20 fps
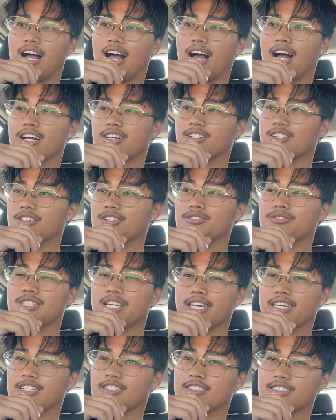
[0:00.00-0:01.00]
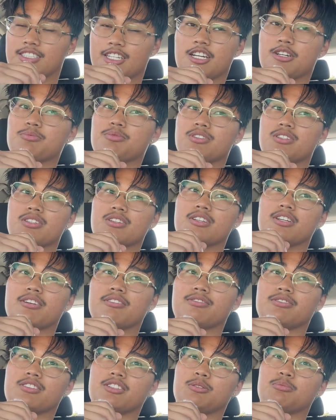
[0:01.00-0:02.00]
I could have taken steps to
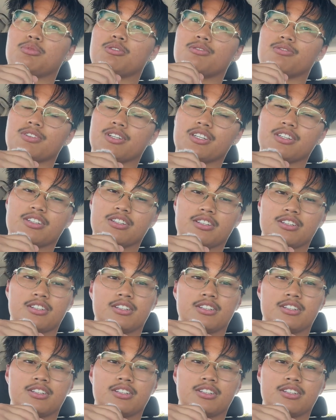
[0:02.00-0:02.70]
definitely prevent